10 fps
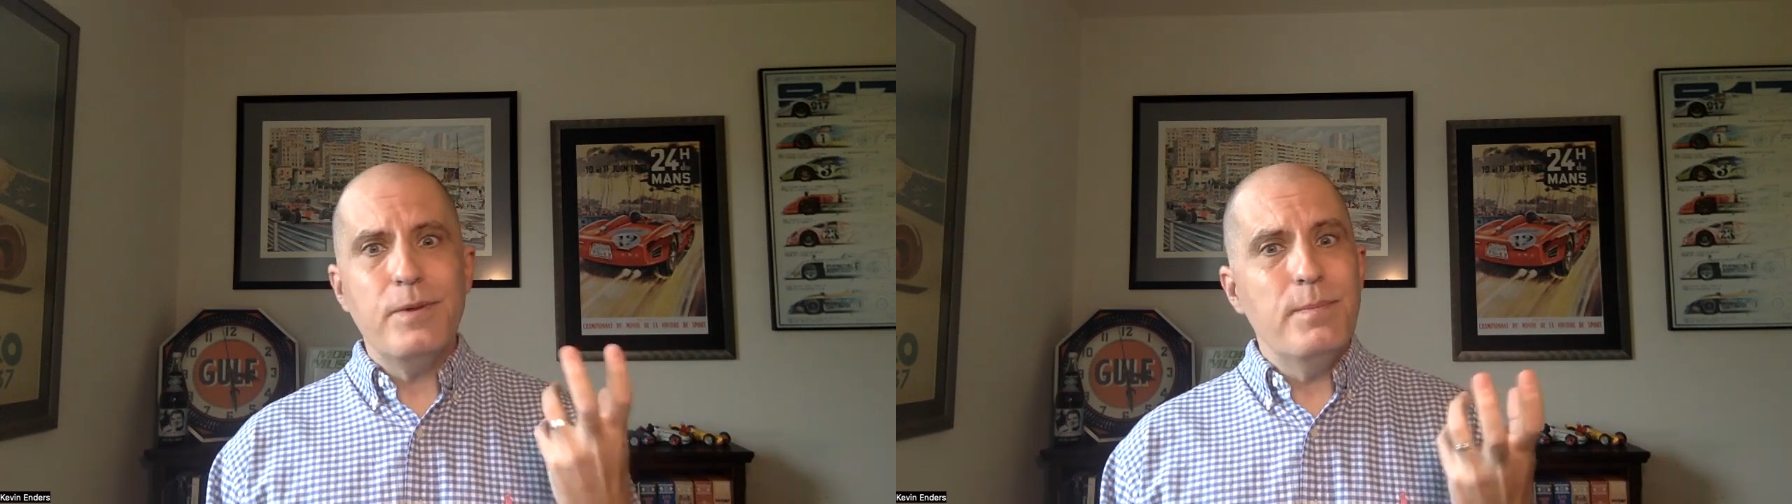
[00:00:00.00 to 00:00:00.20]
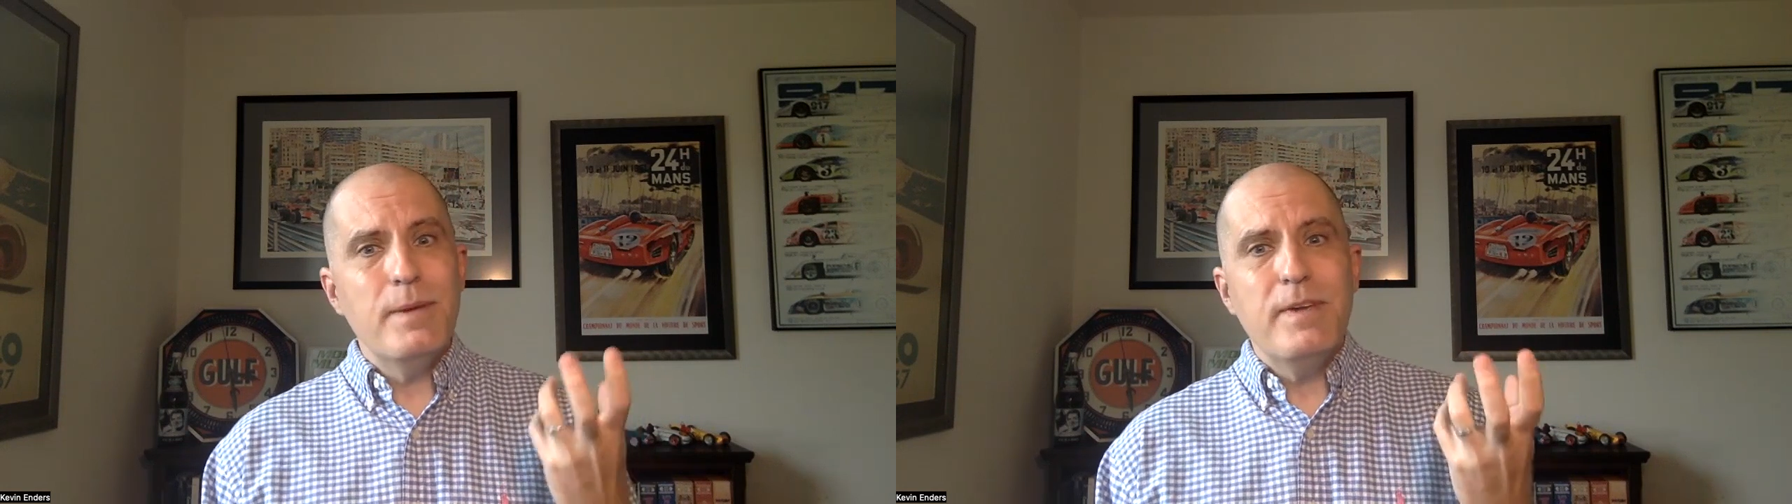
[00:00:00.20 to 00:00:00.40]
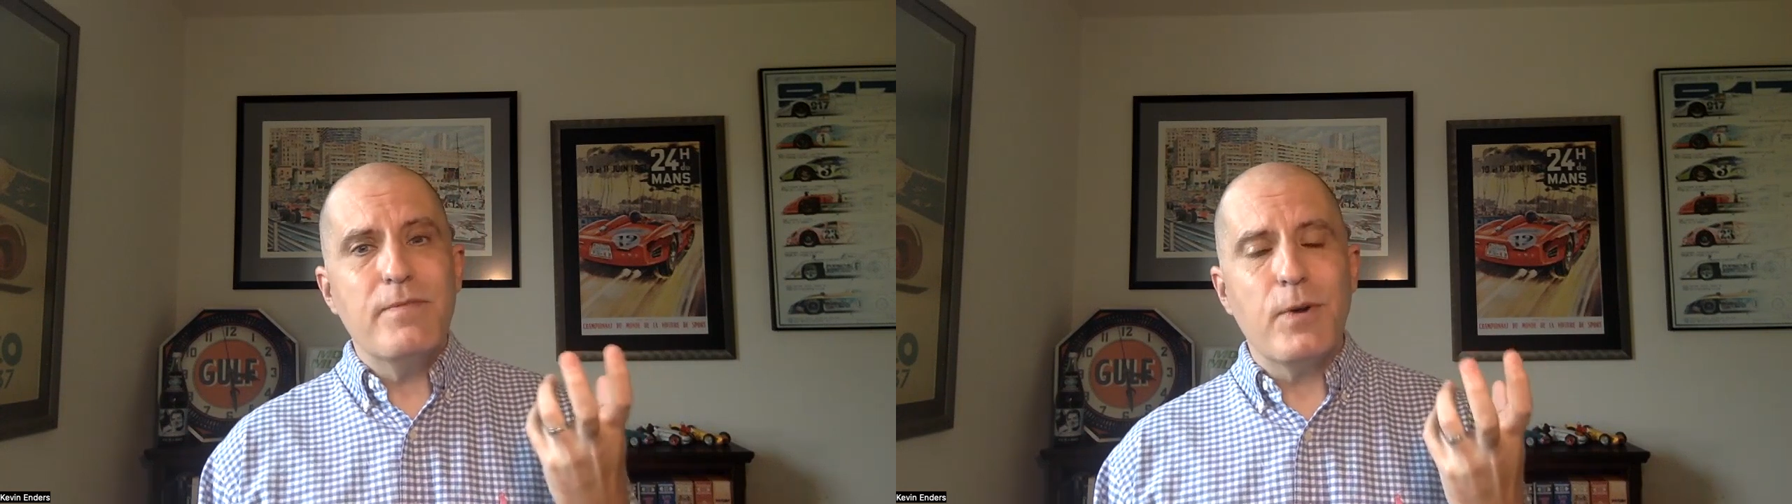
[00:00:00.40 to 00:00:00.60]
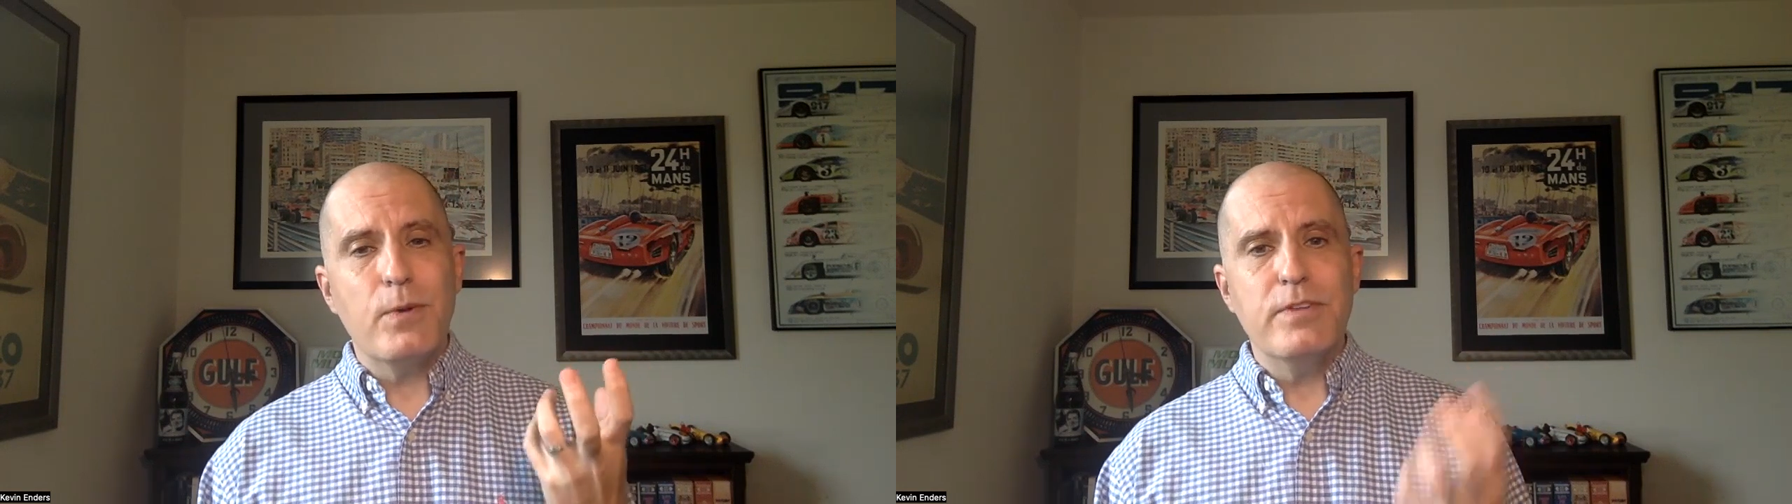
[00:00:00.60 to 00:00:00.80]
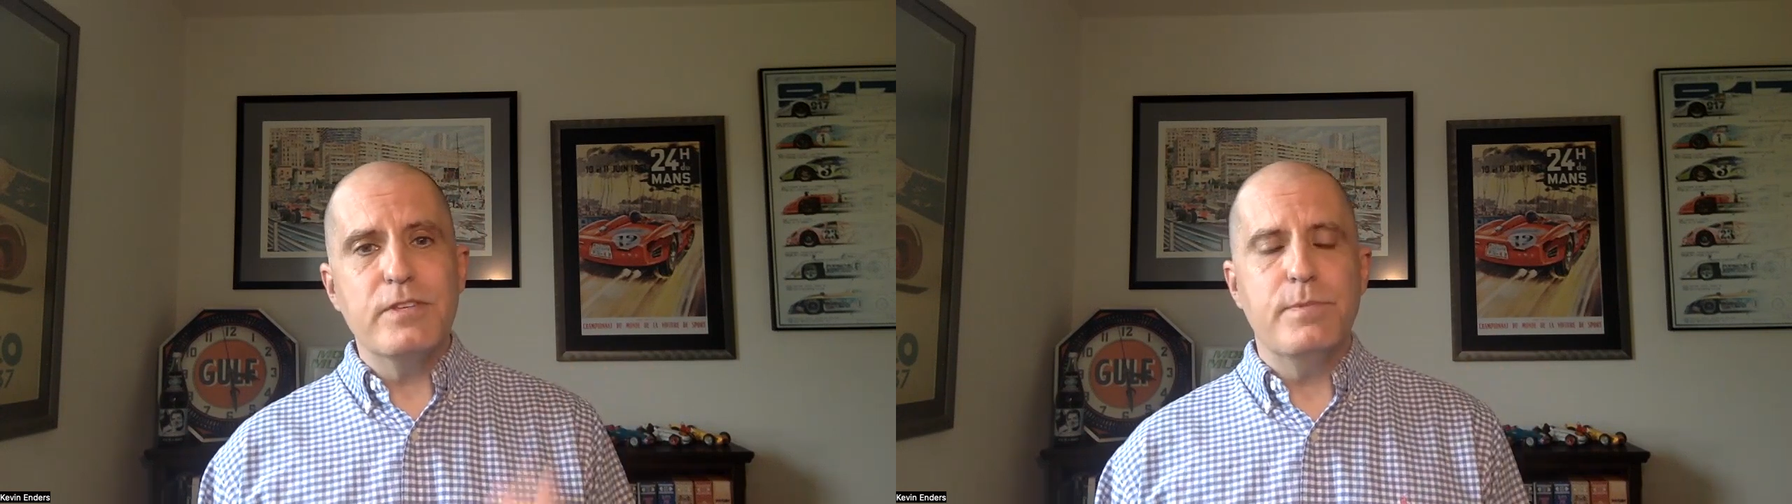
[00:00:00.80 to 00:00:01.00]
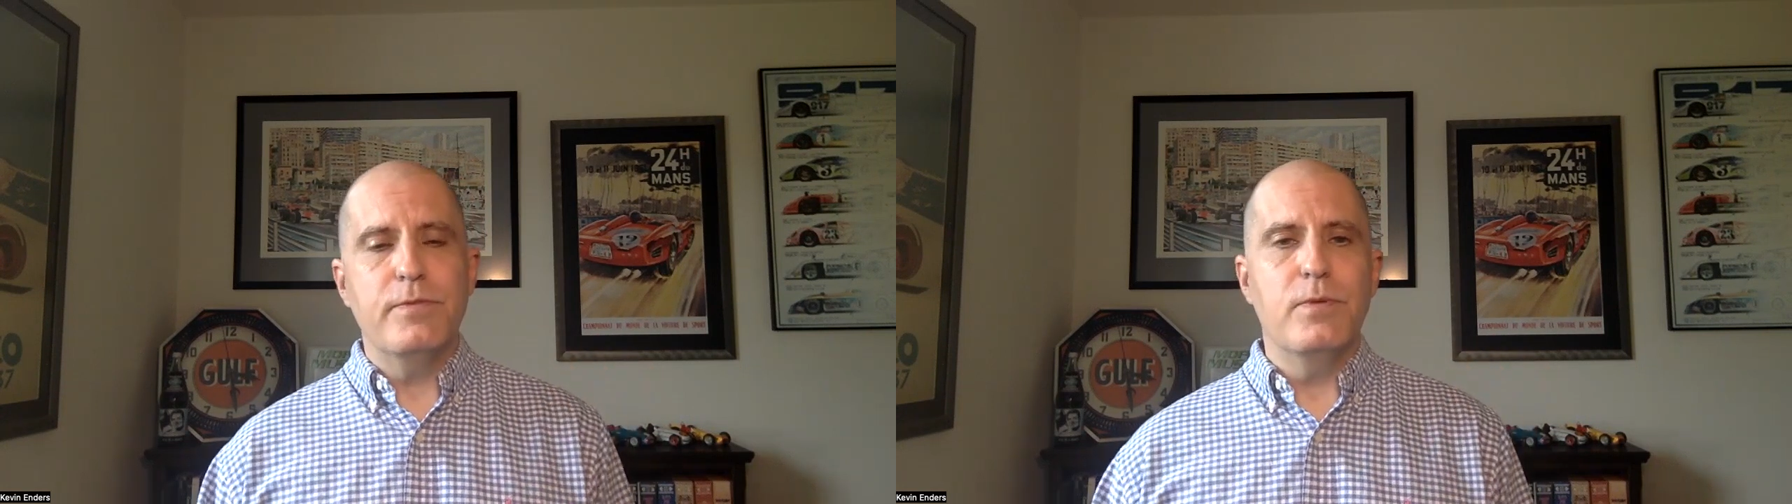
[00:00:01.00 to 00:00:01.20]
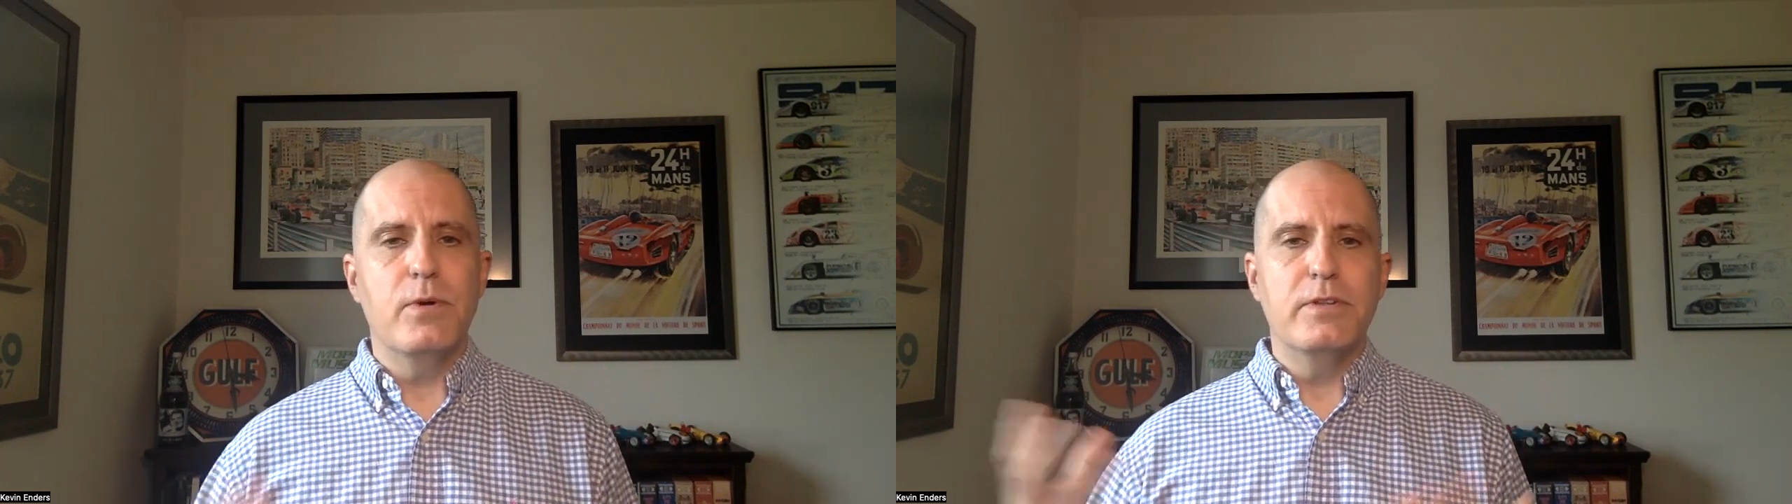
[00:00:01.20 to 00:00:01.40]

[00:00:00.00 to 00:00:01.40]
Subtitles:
And maybe you've heard this before.